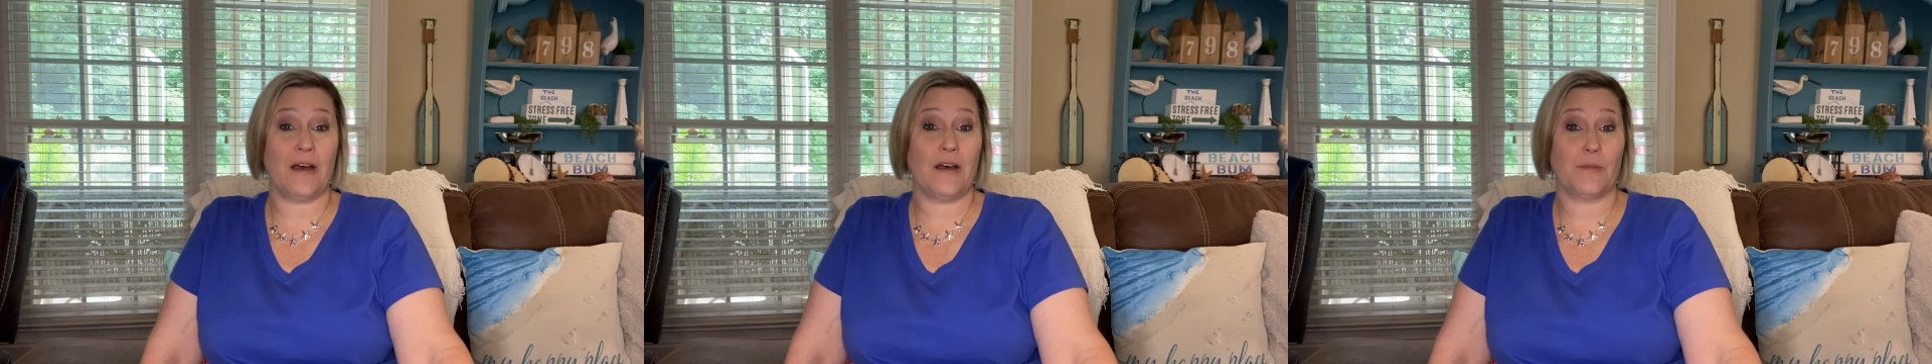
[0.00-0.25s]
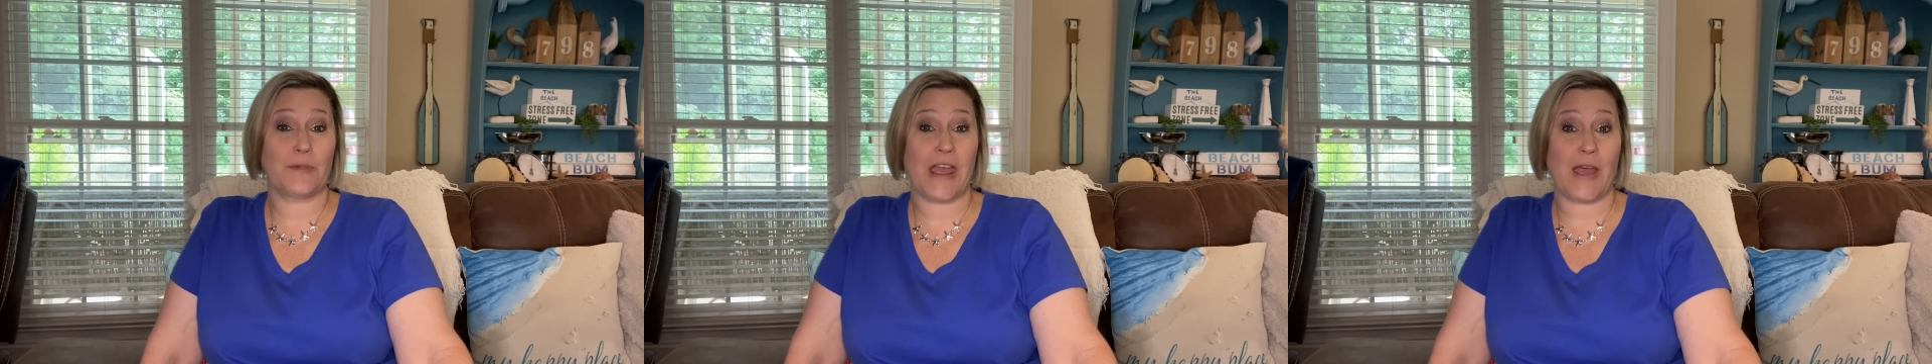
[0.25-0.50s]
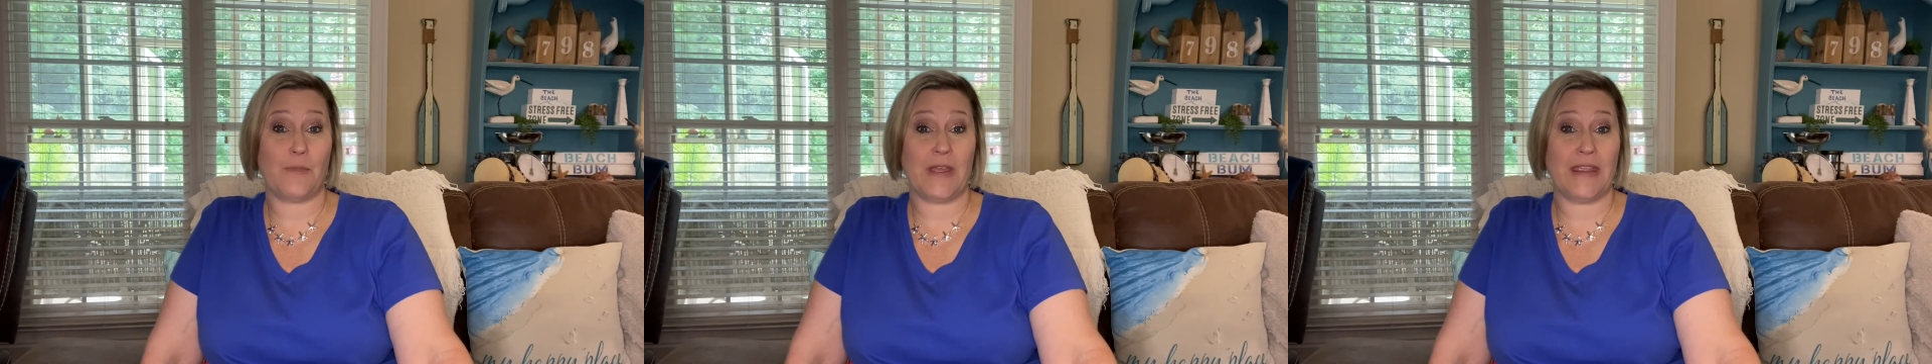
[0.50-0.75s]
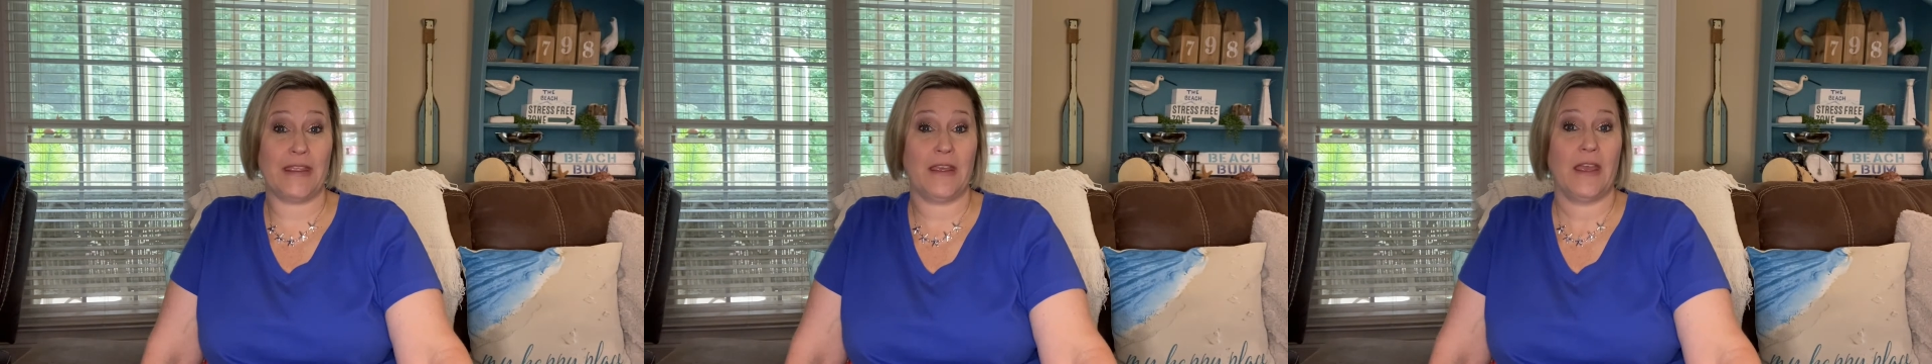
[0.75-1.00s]

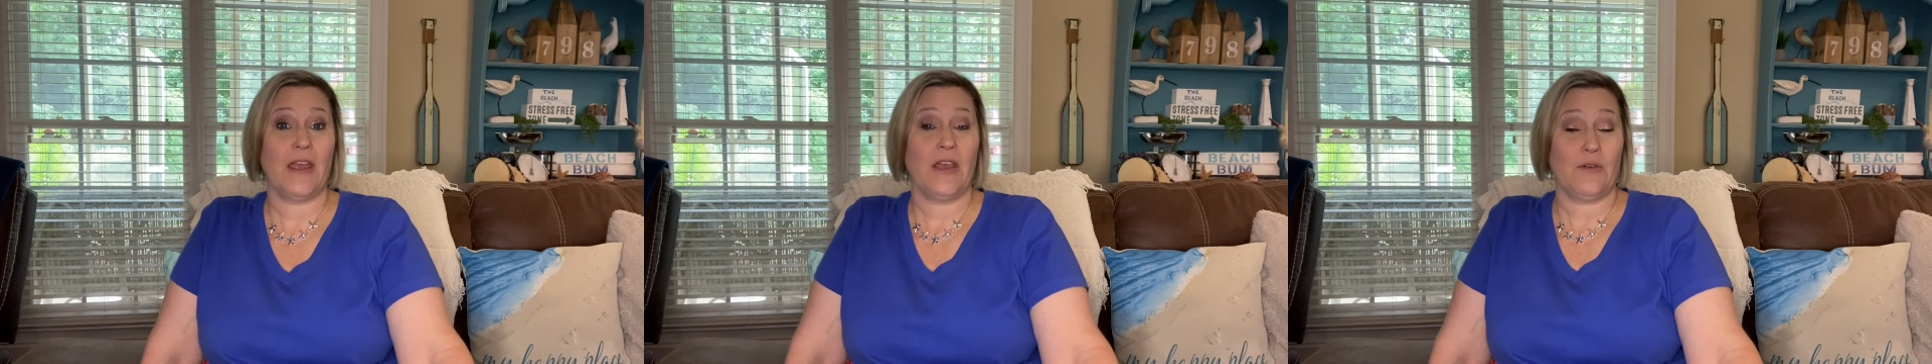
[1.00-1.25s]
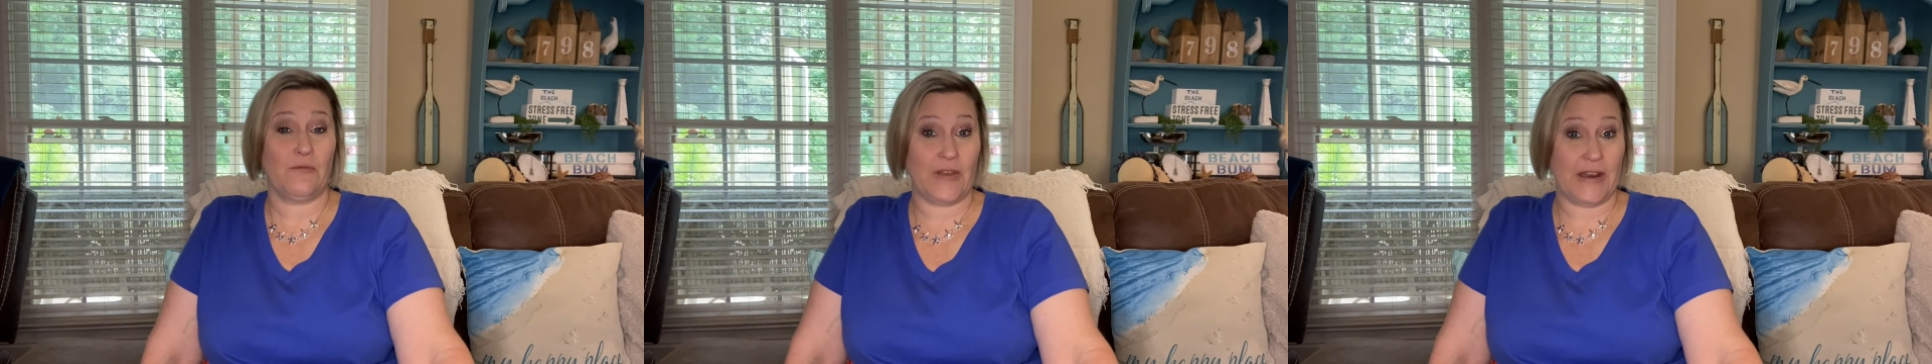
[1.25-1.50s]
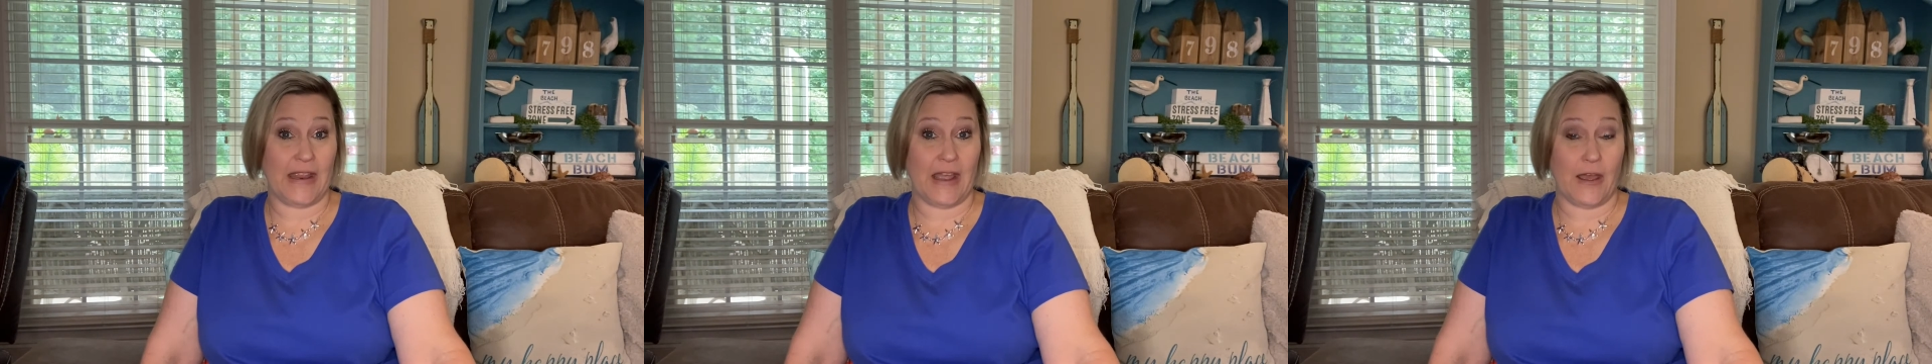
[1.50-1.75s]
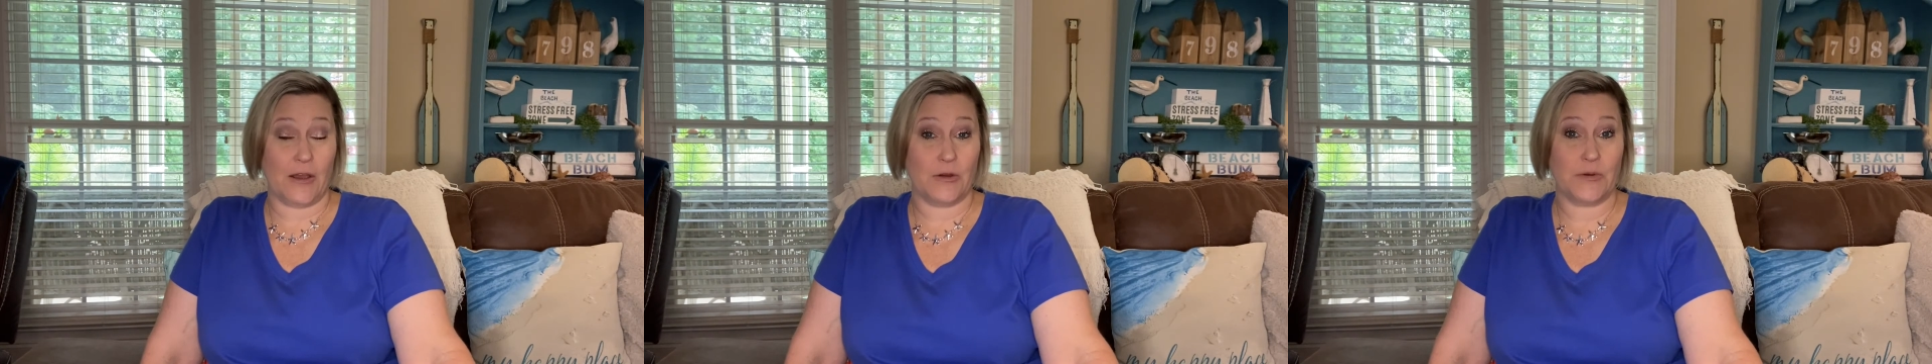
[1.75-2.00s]
upcoming
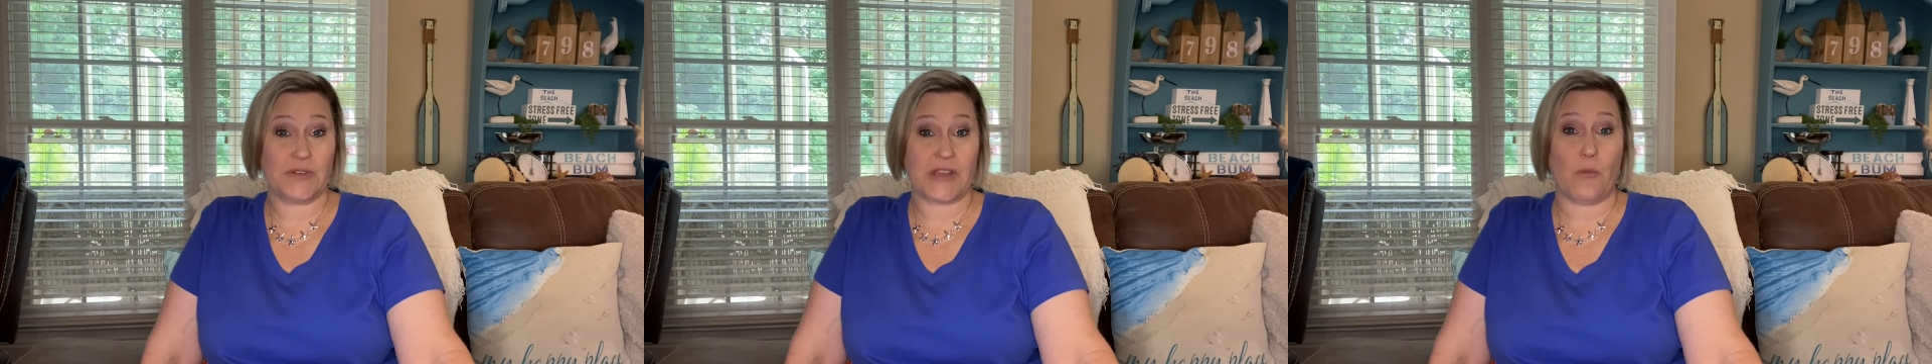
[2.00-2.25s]
videos.